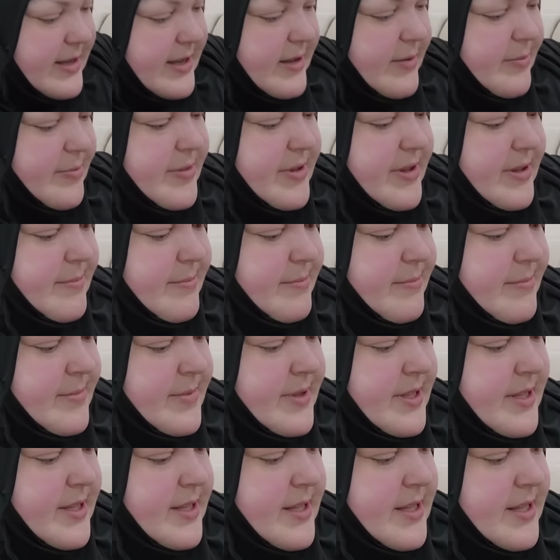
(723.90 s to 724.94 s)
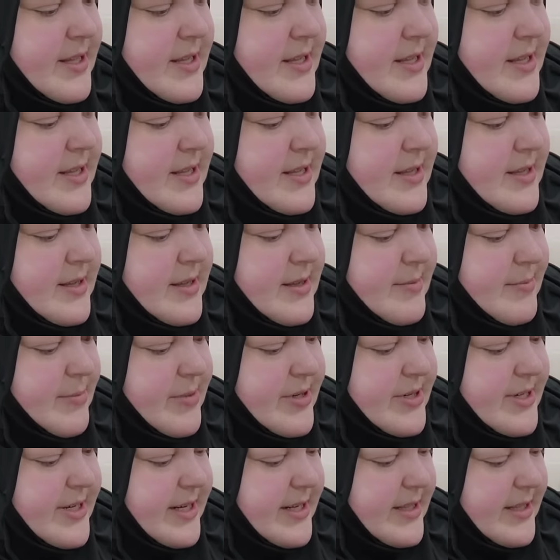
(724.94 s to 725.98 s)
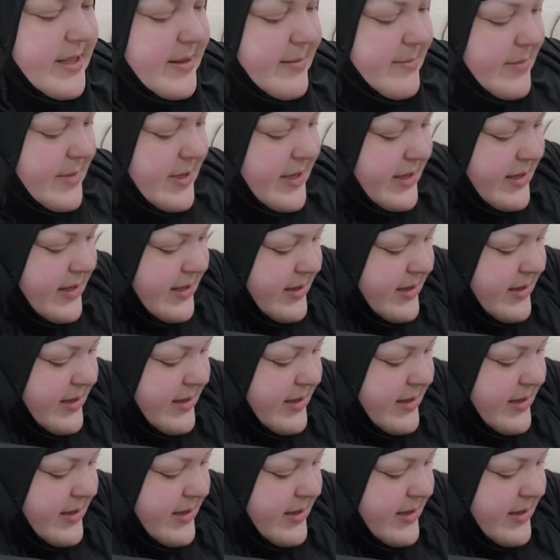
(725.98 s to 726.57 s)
help them protect them.